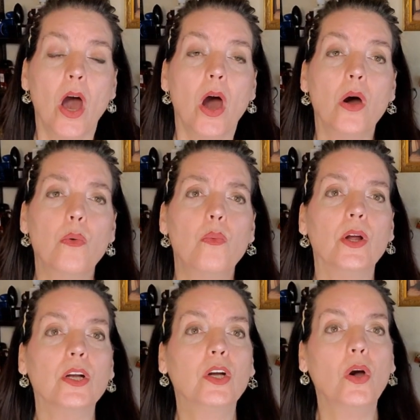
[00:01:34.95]
oh,
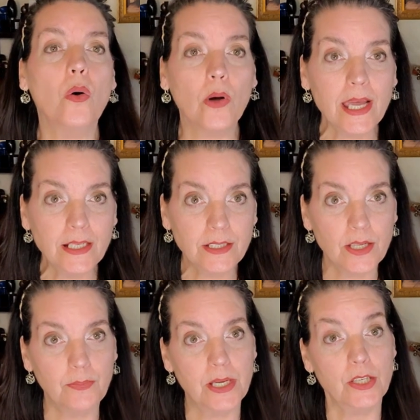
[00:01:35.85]
we're going
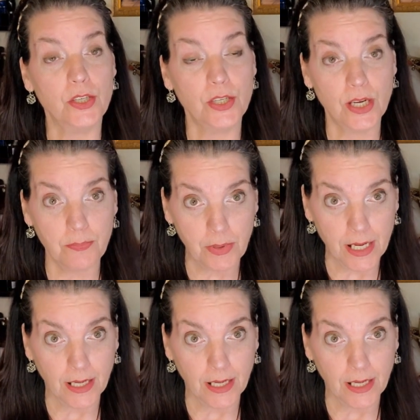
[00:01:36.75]
to be shipping